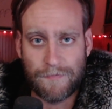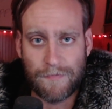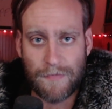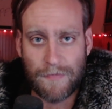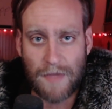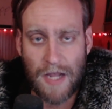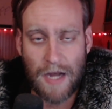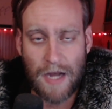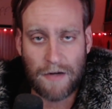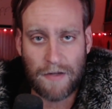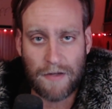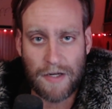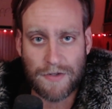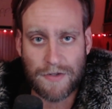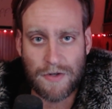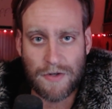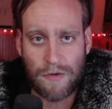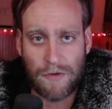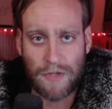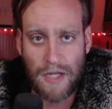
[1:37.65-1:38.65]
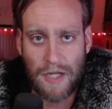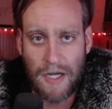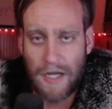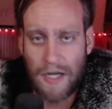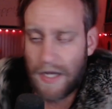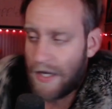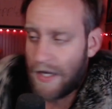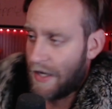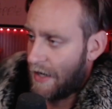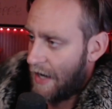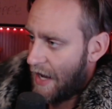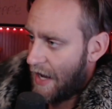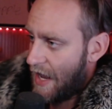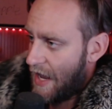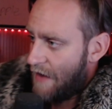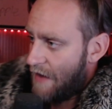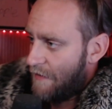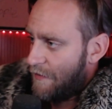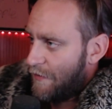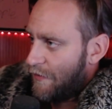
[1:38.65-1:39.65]
The analytics don't lie, and
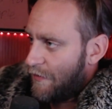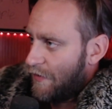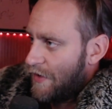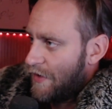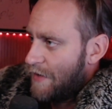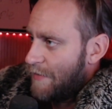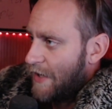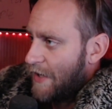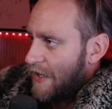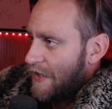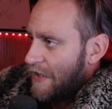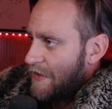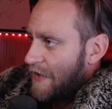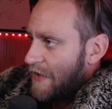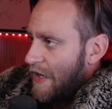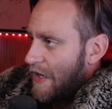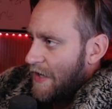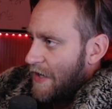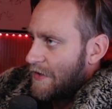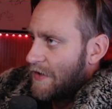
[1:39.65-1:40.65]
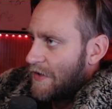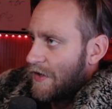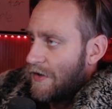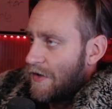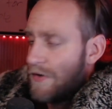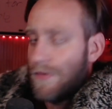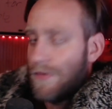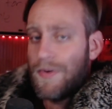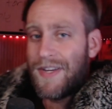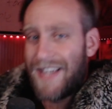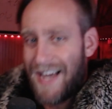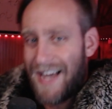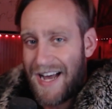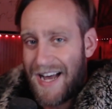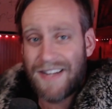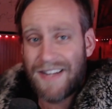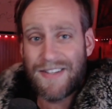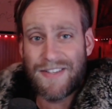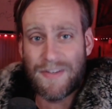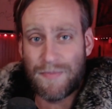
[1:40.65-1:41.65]
everybody says that you
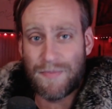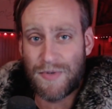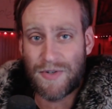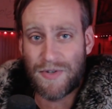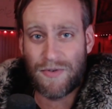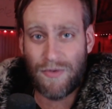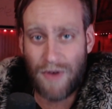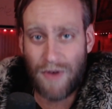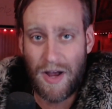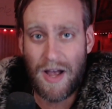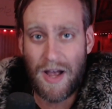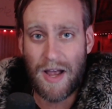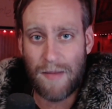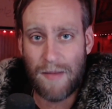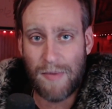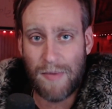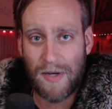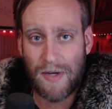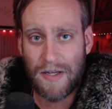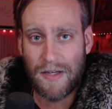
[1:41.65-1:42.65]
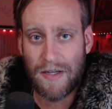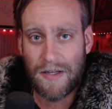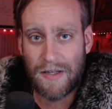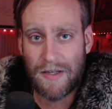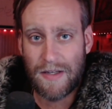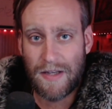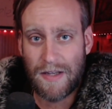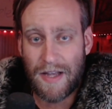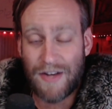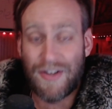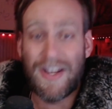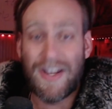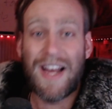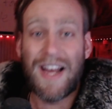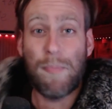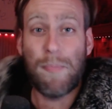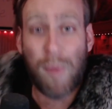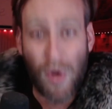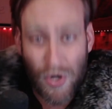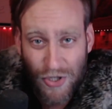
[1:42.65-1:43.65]
gotta subscribe and you gotta
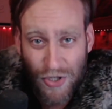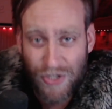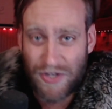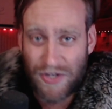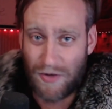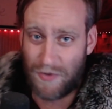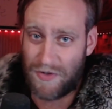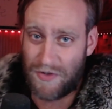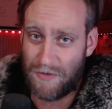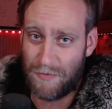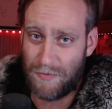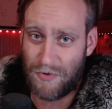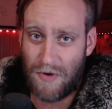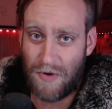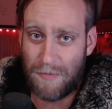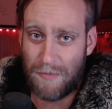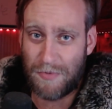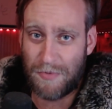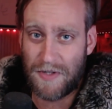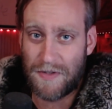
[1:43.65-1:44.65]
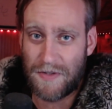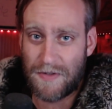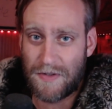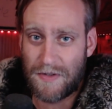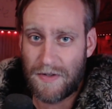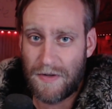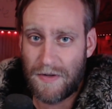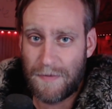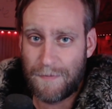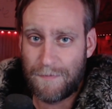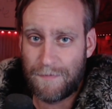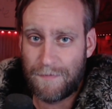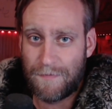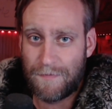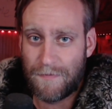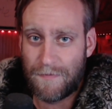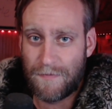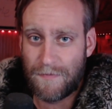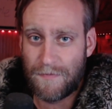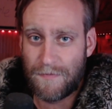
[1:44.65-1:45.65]
push those subscriptions.
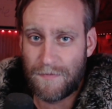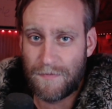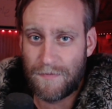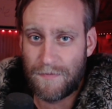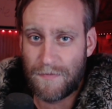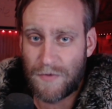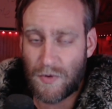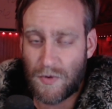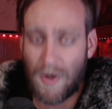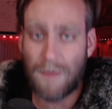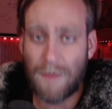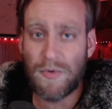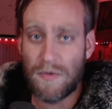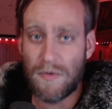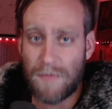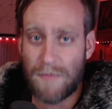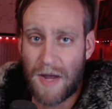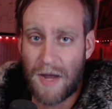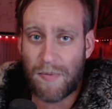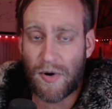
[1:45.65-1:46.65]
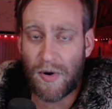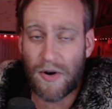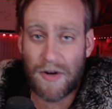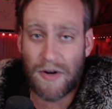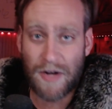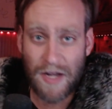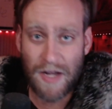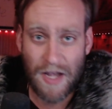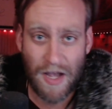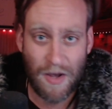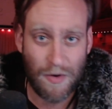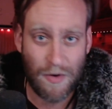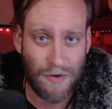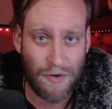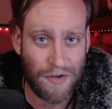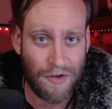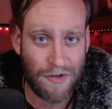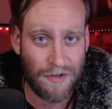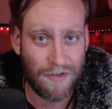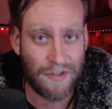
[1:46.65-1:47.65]
So I'm doing my part.
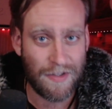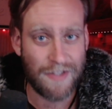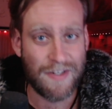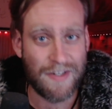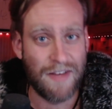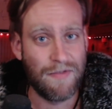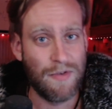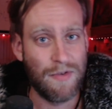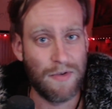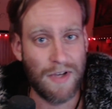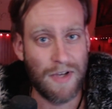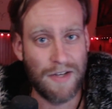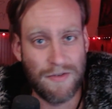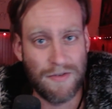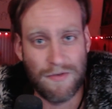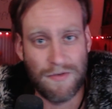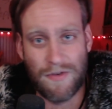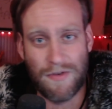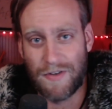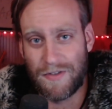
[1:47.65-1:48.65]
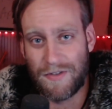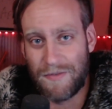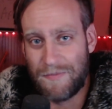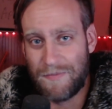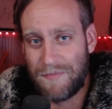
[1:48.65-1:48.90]
Let's have you guys do yours.